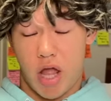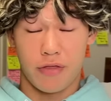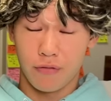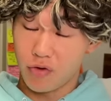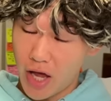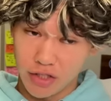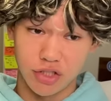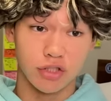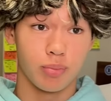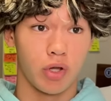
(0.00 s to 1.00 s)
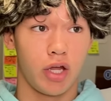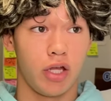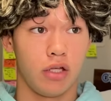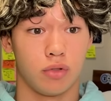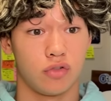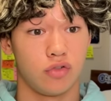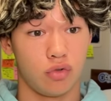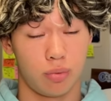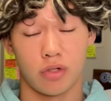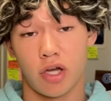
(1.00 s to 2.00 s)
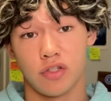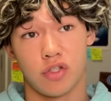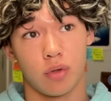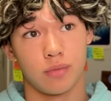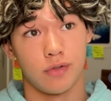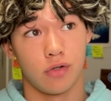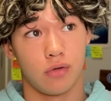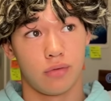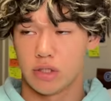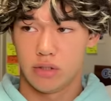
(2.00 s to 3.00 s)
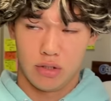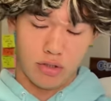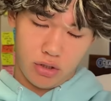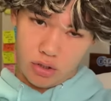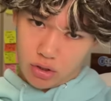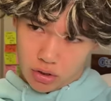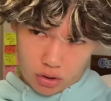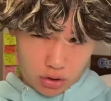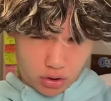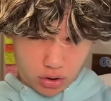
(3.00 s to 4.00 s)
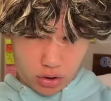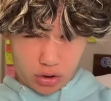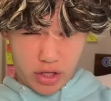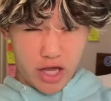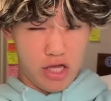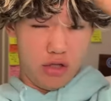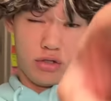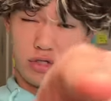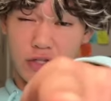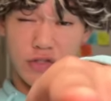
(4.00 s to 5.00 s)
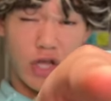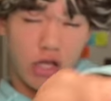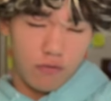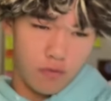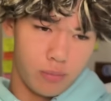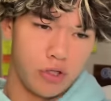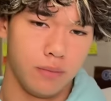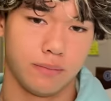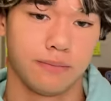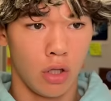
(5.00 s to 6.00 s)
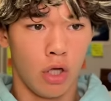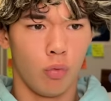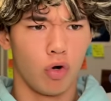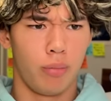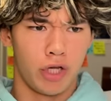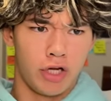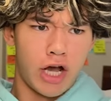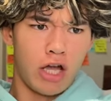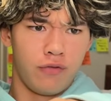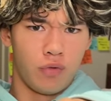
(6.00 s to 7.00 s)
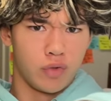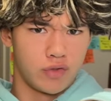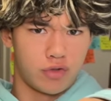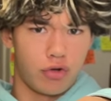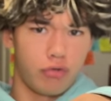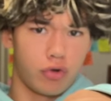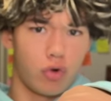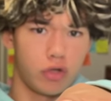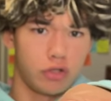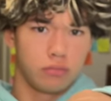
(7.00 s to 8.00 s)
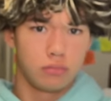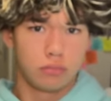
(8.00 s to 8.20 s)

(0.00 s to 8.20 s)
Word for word: Not the flashiest play, but a super nice jump serve. Eight. That's an eight for me. Would have been a nine if it wasn't screen recorded.